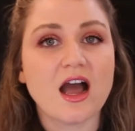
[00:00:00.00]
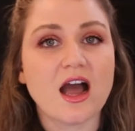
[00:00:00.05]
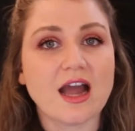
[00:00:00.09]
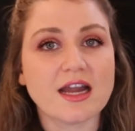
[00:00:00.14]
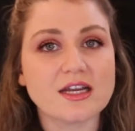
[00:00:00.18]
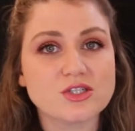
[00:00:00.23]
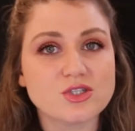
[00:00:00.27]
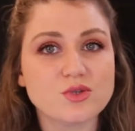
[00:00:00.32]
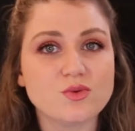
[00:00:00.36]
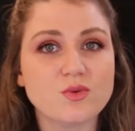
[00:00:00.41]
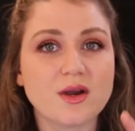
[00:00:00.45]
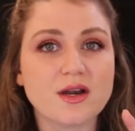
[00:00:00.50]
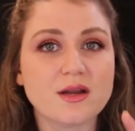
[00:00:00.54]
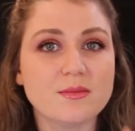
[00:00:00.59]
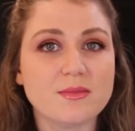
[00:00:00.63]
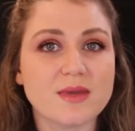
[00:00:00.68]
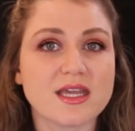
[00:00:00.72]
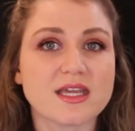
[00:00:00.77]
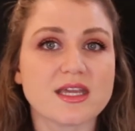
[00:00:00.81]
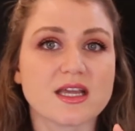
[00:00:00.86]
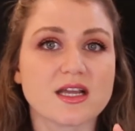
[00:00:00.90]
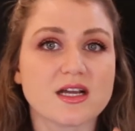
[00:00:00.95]
I do want to
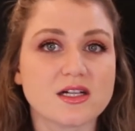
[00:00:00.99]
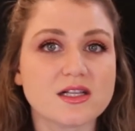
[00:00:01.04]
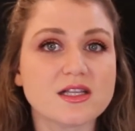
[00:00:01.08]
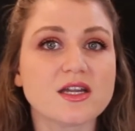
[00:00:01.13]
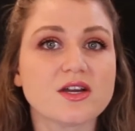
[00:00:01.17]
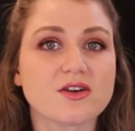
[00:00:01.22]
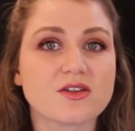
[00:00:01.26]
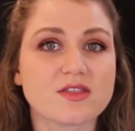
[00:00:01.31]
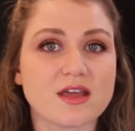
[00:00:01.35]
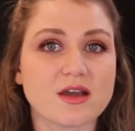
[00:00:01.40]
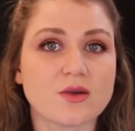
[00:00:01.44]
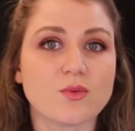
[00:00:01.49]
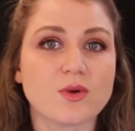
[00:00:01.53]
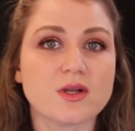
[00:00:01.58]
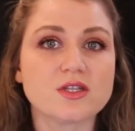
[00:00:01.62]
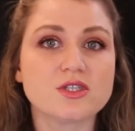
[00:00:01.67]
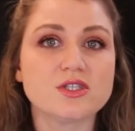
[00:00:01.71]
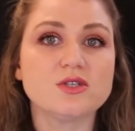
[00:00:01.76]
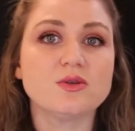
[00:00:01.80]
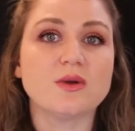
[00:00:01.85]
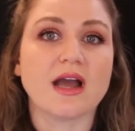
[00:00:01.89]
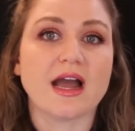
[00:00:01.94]
make it clear that
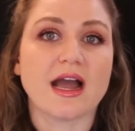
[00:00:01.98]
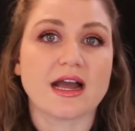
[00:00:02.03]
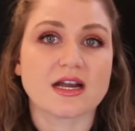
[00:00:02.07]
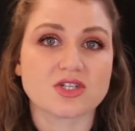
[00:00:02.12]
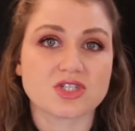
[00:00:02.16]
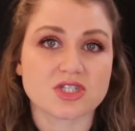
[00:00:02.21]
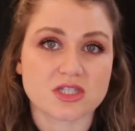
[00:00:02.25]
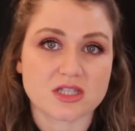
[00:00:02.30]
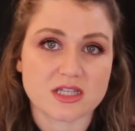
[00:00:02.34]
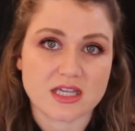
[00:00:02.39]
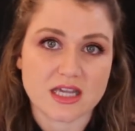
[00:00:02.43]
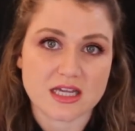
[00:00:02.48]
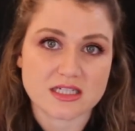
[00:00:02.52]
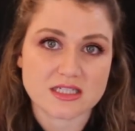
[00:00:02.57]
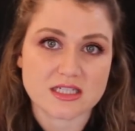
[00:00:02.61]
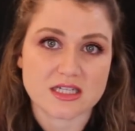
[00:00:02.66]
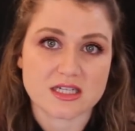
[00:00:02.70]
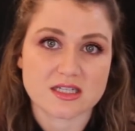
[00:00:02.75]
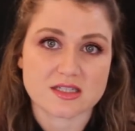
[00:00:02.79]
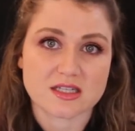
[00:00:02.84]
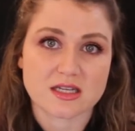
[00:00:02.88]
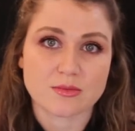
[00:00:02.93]
once you actually get
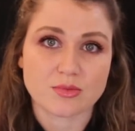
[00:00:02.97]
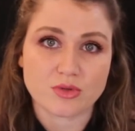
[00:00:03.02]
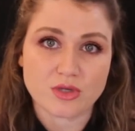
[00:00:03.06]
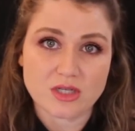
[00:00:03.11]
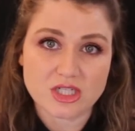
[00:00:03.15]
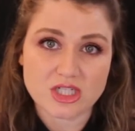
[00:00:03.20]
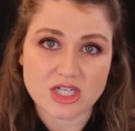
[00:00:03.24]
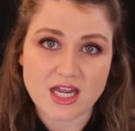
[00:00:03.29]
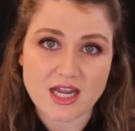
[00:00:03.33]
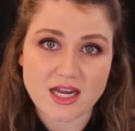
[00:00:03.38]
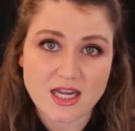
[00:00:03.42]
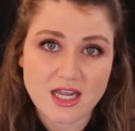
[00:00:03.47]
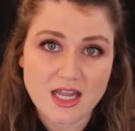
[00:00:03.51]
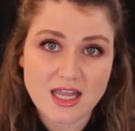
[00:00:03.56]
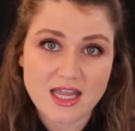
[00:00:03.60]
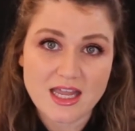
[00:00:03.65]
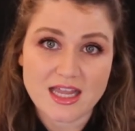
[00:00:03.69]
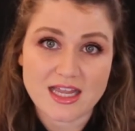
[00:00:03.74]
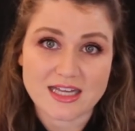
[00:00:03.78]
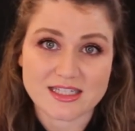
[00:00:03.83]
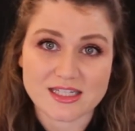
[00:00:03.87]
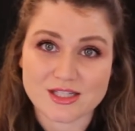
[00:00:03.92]
TSA PreCheck,
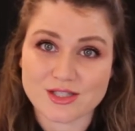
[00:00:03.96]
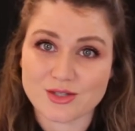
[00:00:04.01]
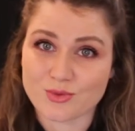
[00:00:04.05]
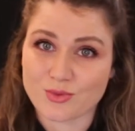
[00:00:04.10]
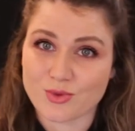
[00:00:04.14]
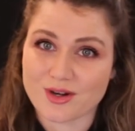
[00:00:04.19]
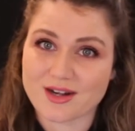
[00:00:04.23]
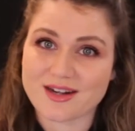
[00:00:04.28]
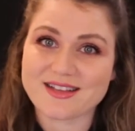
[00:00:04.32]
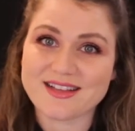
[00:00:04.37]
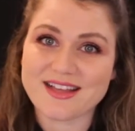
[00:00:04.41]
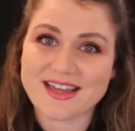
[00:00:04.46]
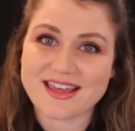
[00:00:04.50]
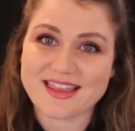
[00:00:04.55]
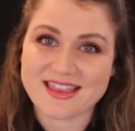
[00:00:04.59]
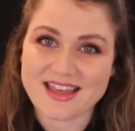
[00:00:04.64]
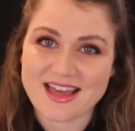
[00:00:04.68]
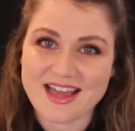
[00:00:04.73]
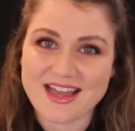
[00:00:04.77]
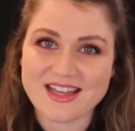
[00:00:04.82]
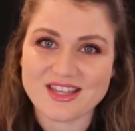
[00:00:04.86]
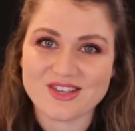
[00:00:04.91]
it doesn't work like
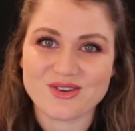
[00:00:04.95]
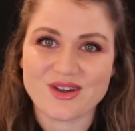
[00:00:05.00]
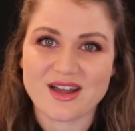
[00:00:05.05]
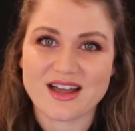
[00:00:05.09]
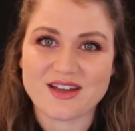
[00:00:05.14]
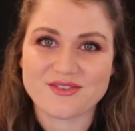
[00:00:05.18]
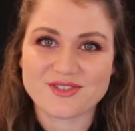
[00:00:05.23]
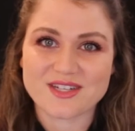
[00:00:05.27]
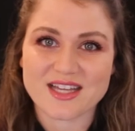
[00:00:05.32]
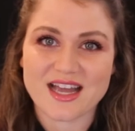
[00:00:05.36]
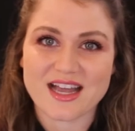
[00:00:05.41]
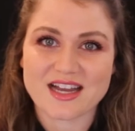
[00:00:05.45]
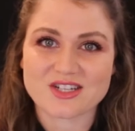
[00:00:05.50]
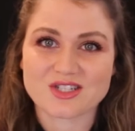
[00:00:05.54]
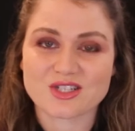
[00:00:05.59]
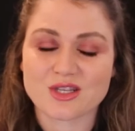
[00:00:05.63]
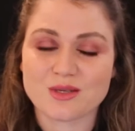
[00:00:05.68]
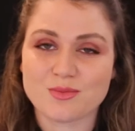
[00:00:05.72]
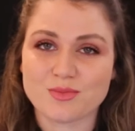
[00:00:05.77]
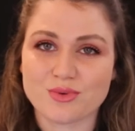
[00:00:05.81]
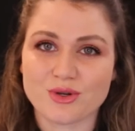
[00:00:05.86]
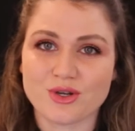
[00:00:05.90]
that. You have to
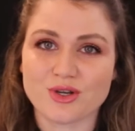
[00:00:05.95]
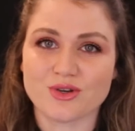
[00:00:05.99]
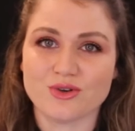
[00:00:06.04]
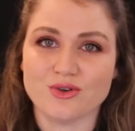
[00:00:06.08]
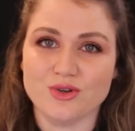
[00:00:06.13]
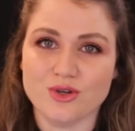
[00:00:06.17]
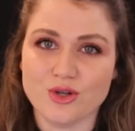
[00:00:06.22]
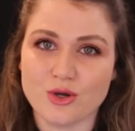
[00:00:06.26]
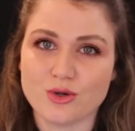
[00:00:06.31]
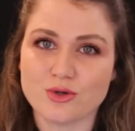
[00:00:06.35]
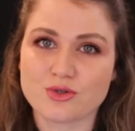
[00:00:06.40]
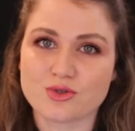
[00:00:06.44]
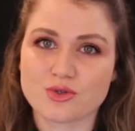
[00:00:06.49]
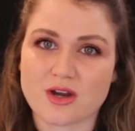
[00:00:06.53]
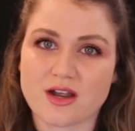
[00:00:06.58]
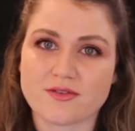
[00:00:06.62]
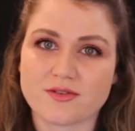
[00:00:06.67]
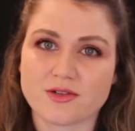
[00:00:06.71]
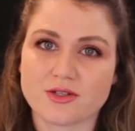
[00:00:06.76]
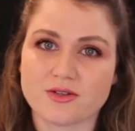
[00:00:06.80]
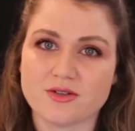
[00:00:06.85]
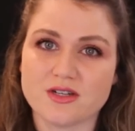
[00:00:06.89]
actually put your known
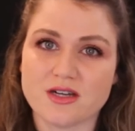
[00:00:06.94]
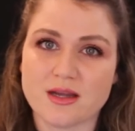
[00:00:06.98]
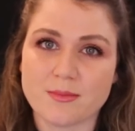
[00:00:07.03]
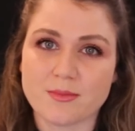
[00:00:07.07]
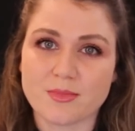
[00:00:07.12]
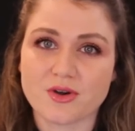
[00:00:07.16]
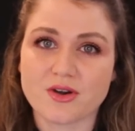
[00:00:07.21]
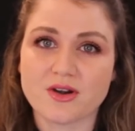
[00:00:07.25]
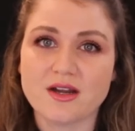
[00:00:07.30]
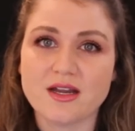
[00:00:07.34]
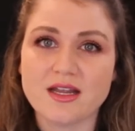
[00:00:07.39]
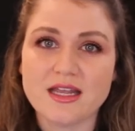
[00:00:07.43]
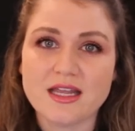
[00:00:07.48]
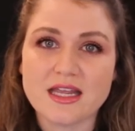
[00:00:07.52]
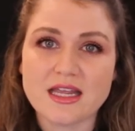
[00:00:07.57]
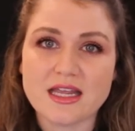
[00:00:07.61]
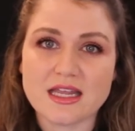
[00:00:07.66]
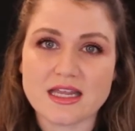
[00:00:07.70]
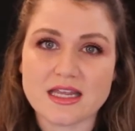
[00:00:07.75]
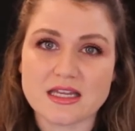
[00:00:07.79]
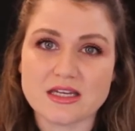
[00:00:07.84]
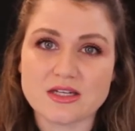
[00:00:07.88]
traveler number
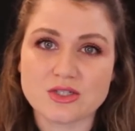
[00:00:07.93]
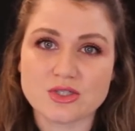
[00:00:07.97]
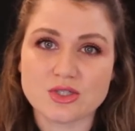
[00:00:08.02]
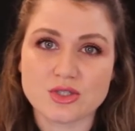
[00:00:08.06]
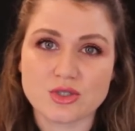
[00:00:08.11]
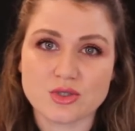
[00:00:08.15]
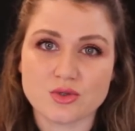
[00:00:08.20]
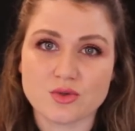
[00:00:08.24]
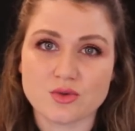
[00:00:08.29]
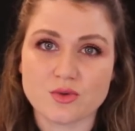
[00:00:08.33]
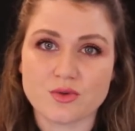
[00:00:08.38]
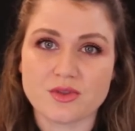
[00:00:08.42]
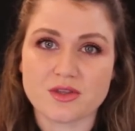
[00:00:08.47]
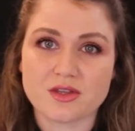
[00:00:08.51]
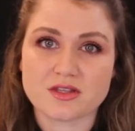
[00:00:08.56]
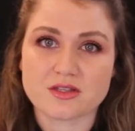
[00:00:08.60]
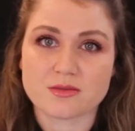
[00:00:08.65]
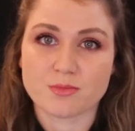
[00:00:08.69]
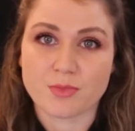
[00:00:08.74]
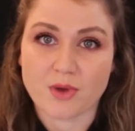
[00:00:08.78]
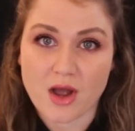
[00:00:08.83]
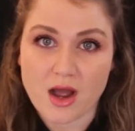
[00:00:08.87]
into
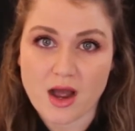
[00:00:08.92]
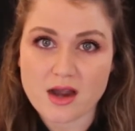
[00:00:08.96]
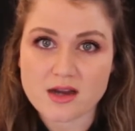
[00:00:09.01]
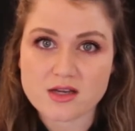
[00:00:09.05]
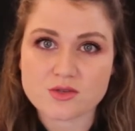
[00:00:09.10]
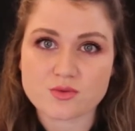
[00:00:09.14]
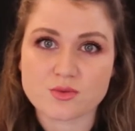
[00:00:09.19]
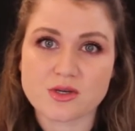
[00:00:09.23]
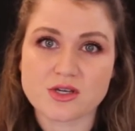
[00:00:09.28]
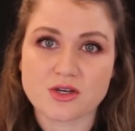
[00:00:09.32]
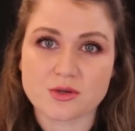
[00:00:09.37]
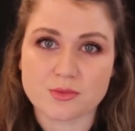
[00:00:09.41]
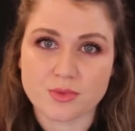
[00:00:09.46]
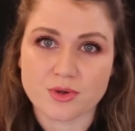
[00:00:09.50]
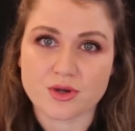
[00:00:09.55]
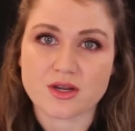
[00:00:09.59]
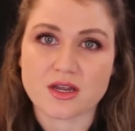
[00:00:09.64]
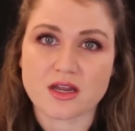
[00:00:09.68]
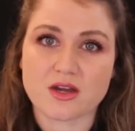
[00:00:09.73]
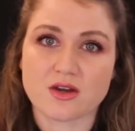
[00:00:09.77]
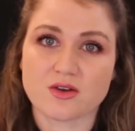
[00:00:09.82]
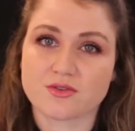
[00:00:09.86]
this box when you're
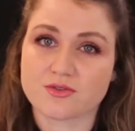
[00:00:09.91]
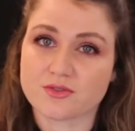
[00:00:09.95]
booking your